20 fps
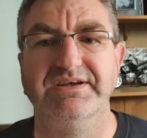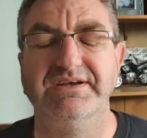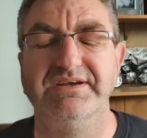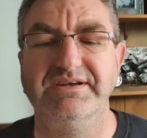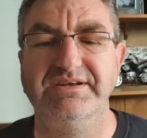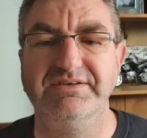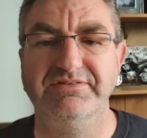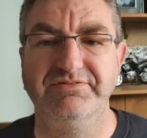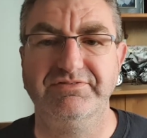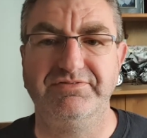
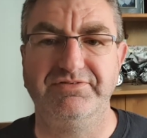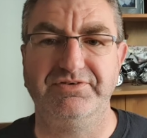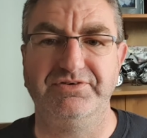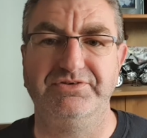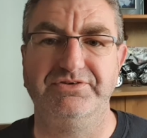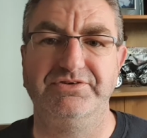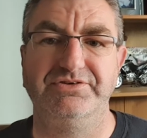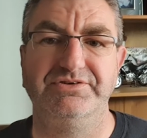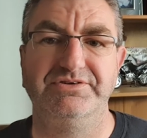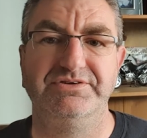In
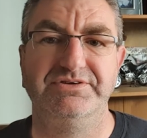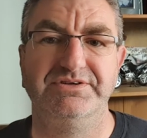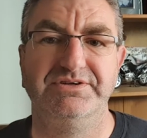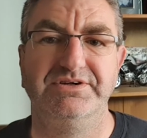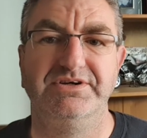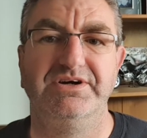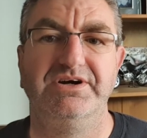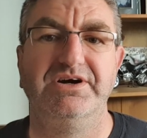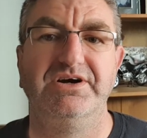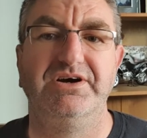4,
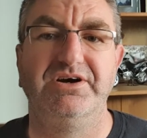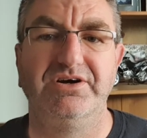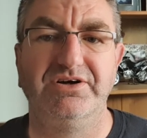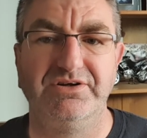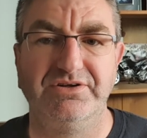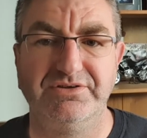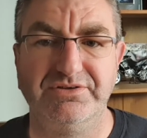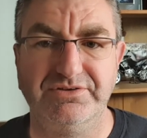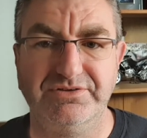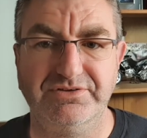
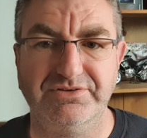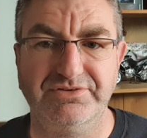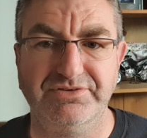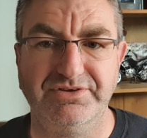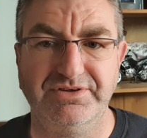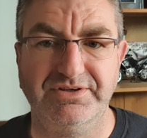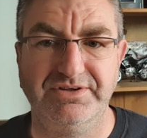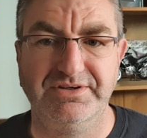hold,